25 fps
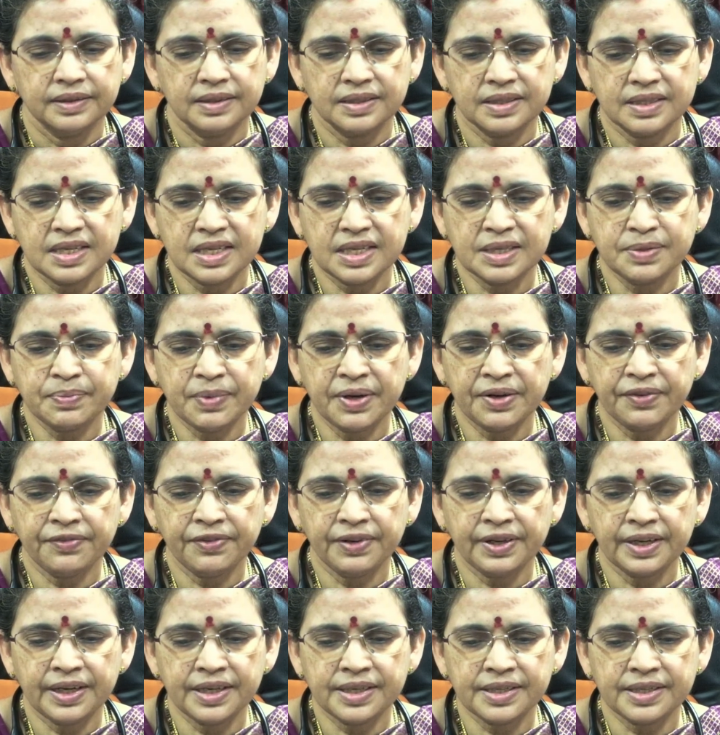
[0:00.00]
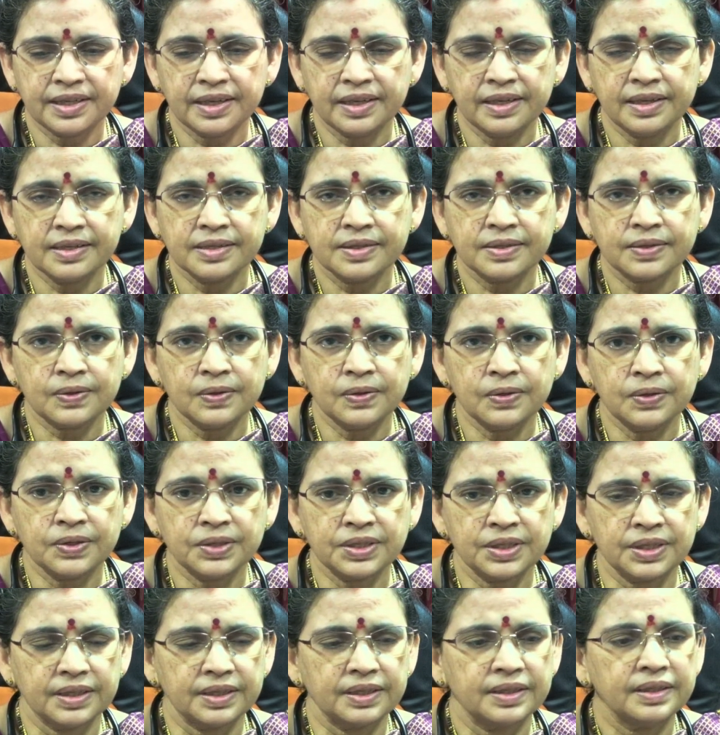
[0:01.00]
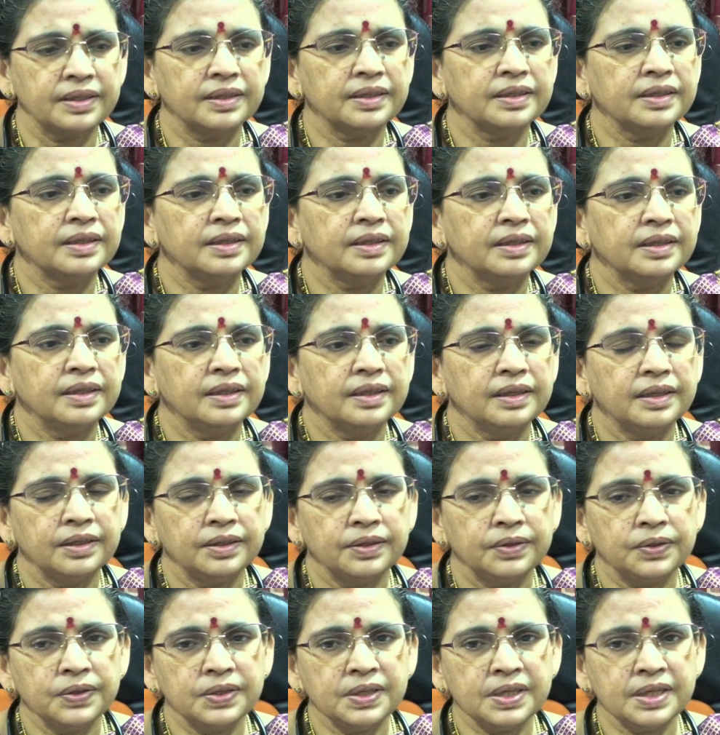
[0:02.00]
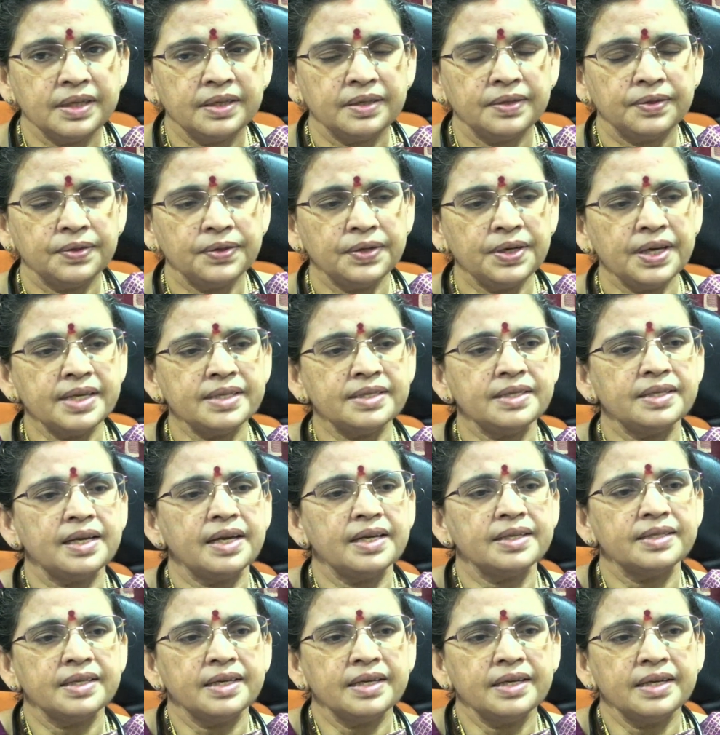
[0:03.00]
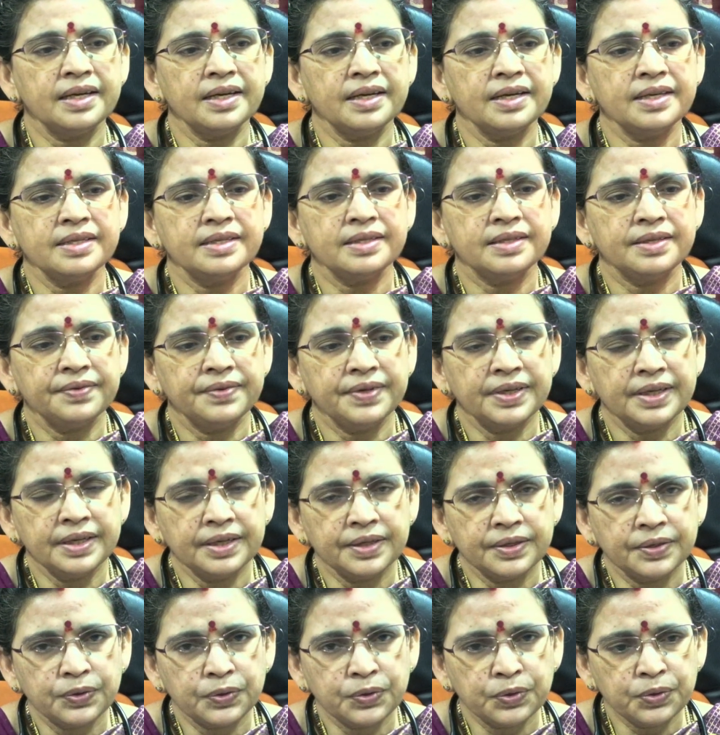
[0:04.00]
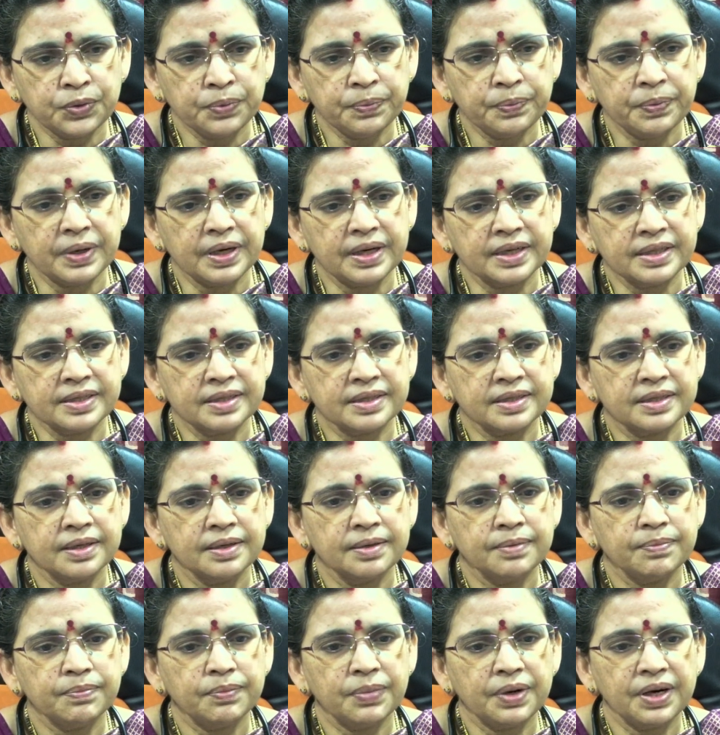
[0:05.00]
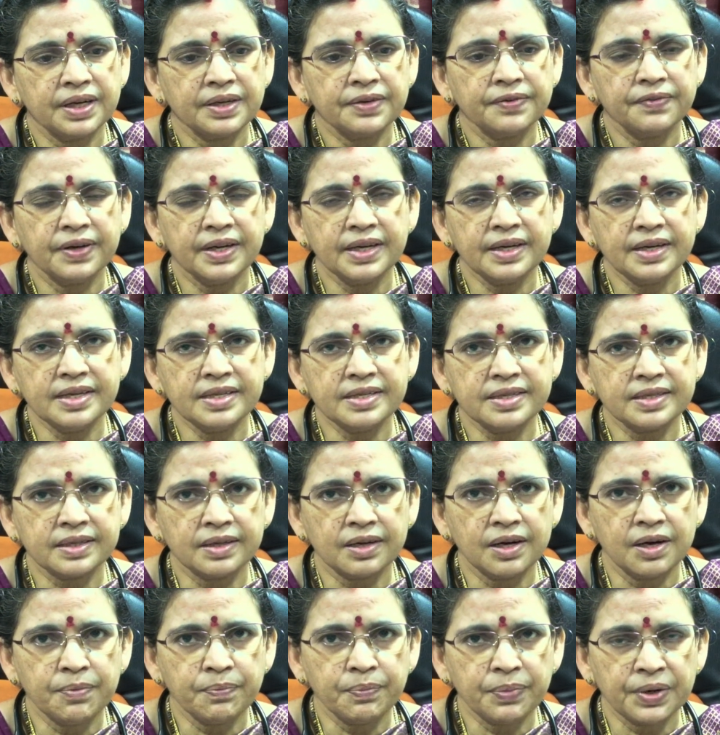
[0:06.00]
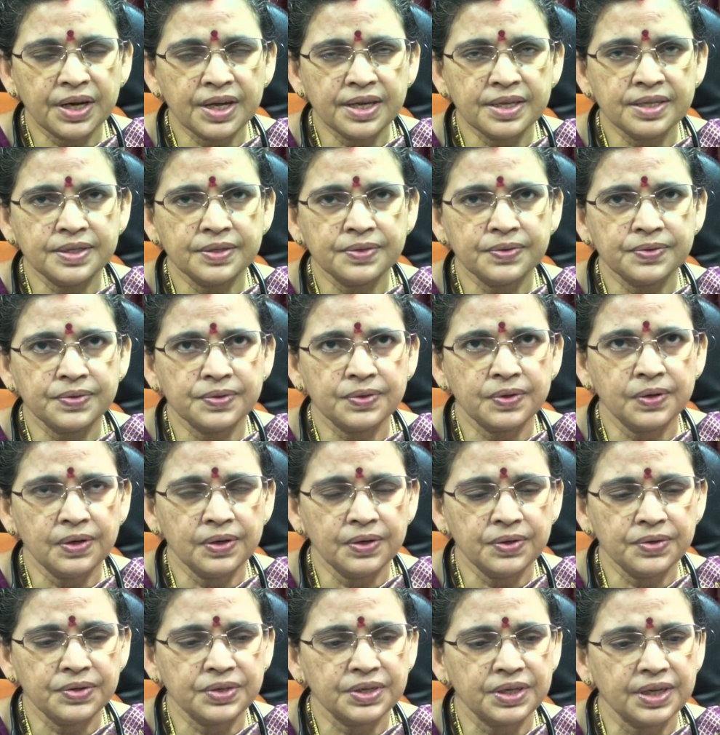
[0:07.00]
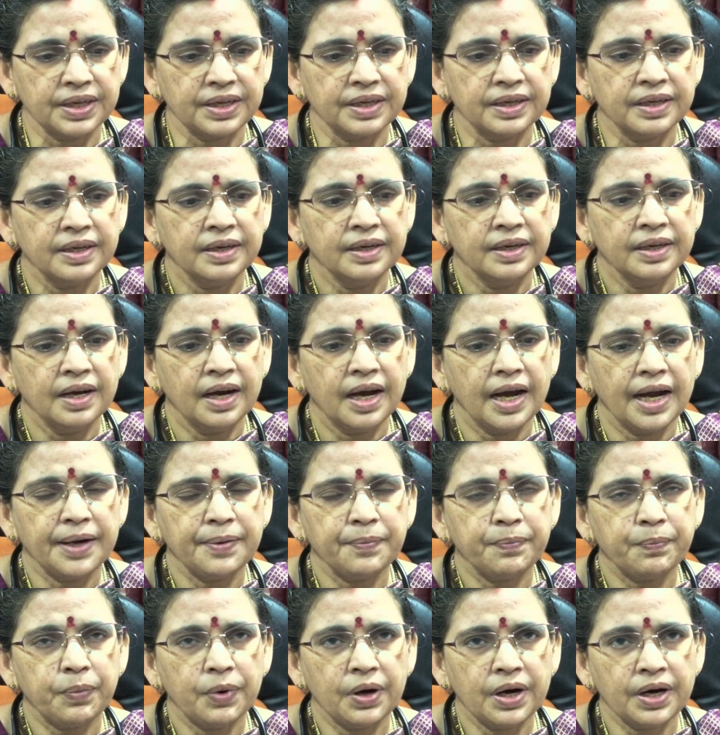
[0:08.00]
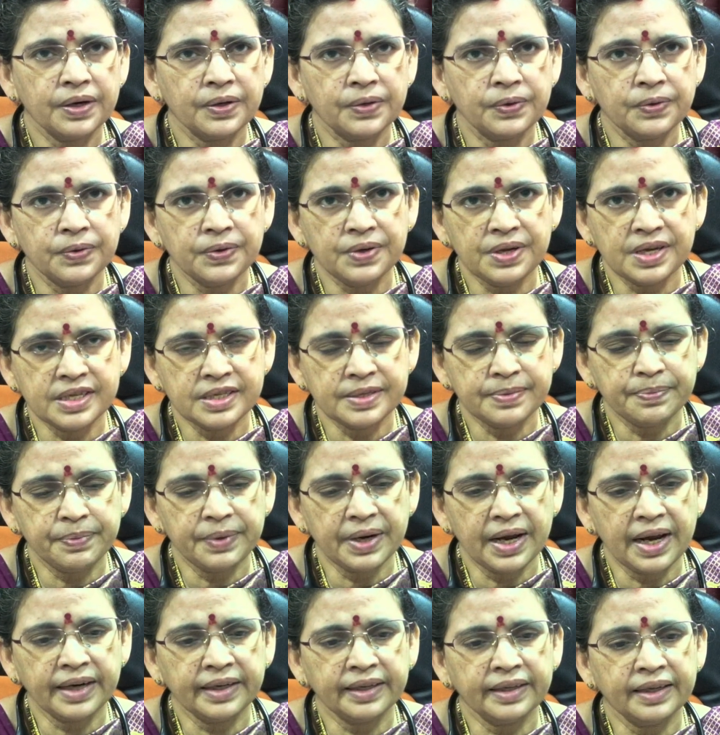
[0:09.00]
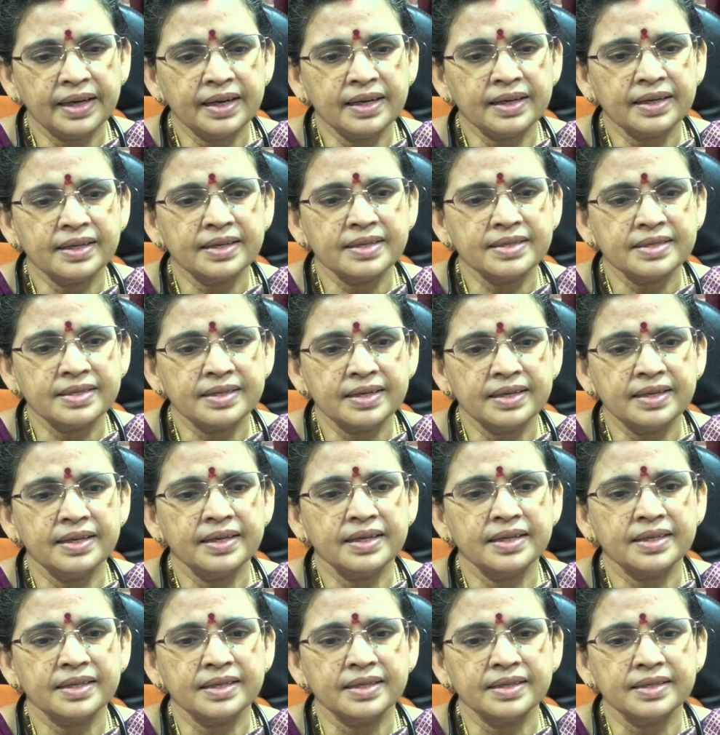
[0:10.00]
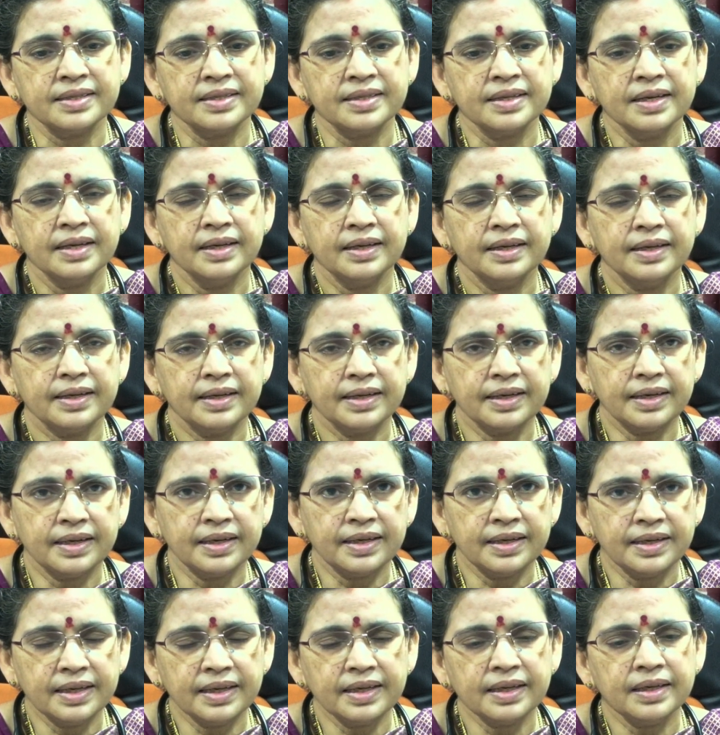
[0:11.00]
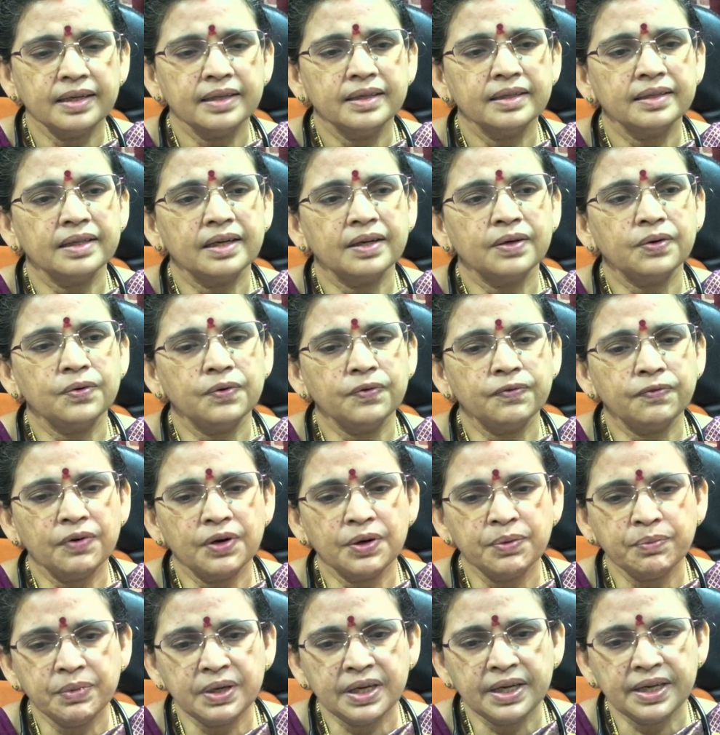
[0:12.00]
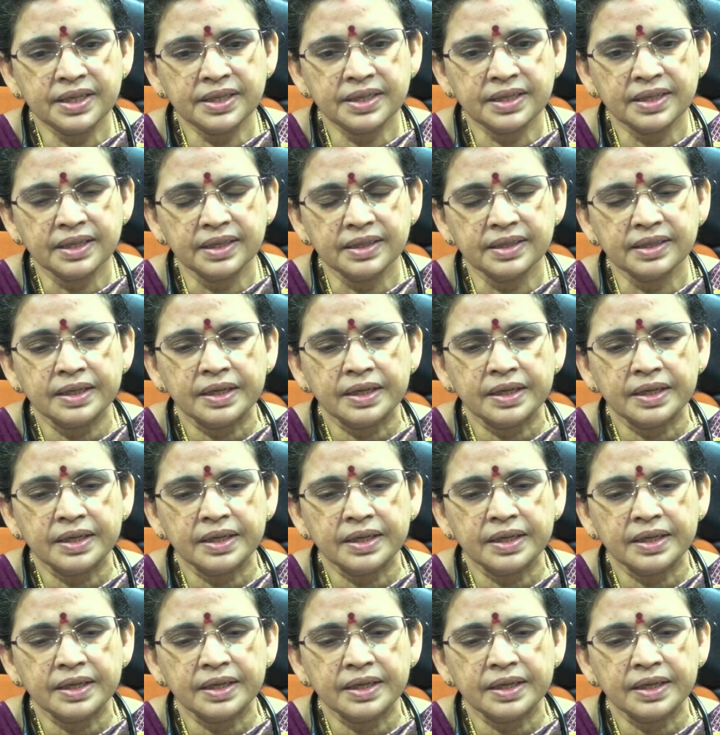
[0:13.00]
Seasonal financial disclosure. Today's agenda is divided into two parts. Part 1 is comprehensive solution and part 2 is practical considerations regarding the co-formulation.